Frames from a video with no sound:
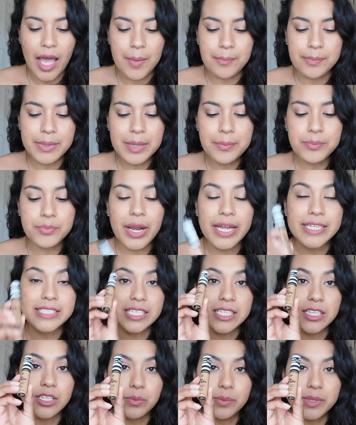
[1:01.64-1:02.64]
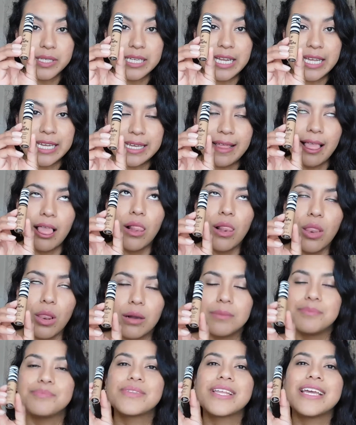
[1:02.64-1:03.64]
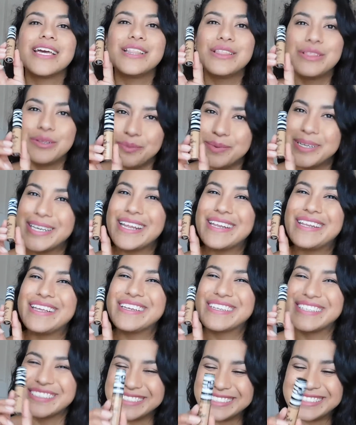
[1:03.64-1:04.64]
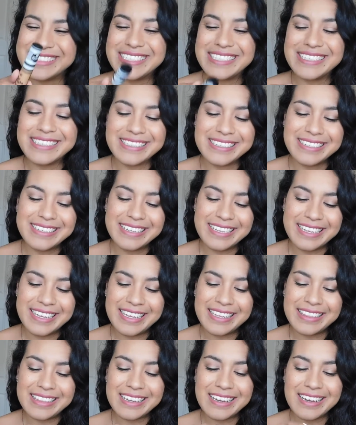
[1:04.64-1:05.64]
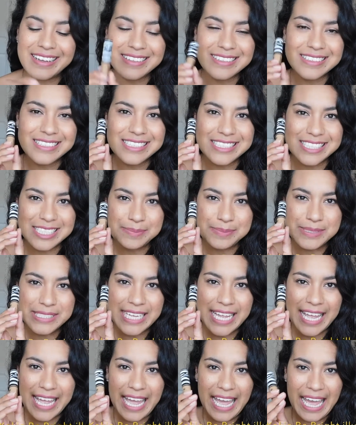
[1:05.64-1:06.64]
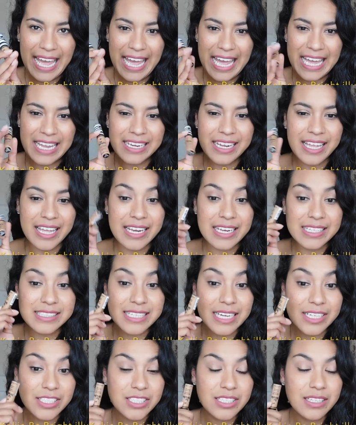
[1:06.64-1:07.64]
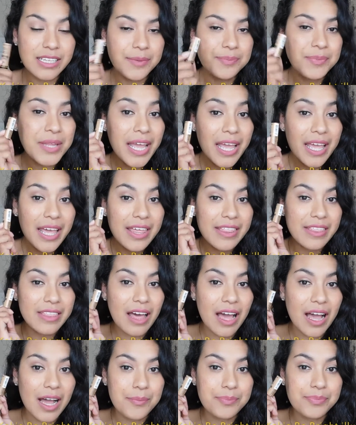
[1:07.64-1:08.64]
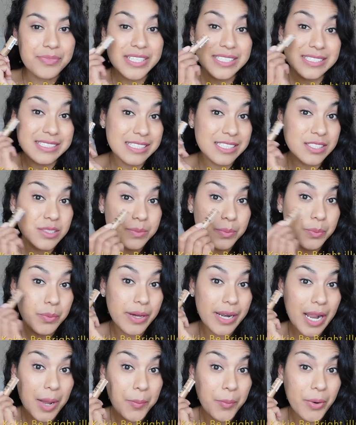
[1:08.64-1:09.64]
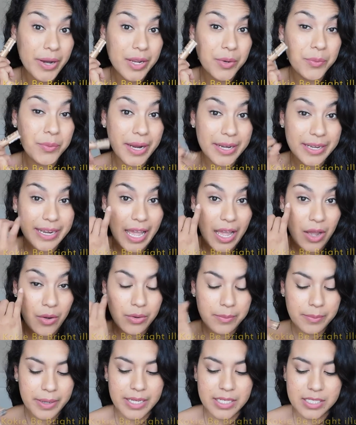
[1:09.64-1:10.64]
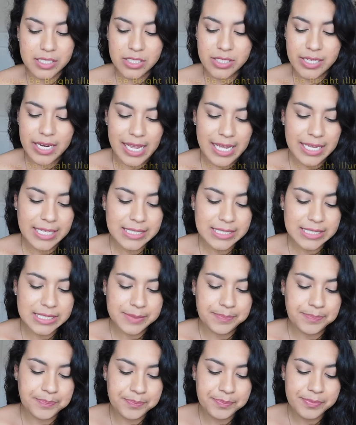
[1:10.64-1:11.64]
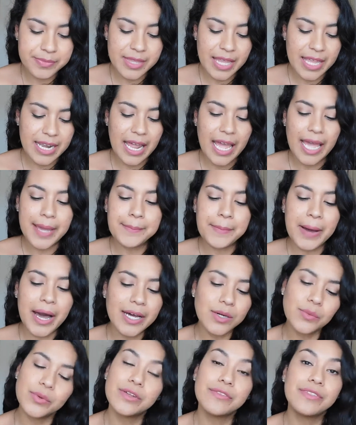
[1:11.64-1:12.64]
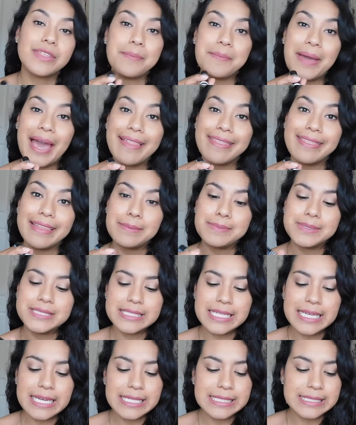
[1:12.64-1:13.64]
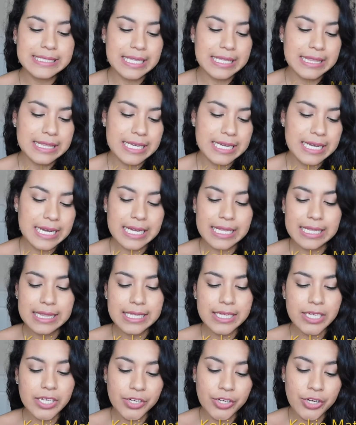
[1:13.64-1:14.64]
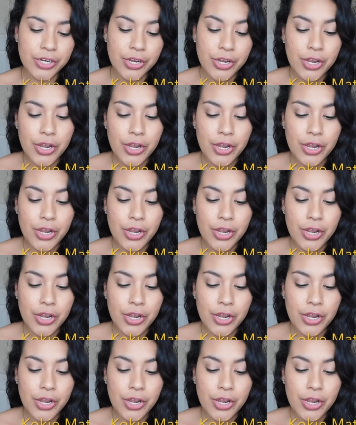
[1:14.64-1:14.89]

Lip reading: Be Bright Illuminating Concealer in the color Deep Tan. And it's actually, this is what I'm wearing right now on my under eyes. Then I bought one of the matte lipsticks in the color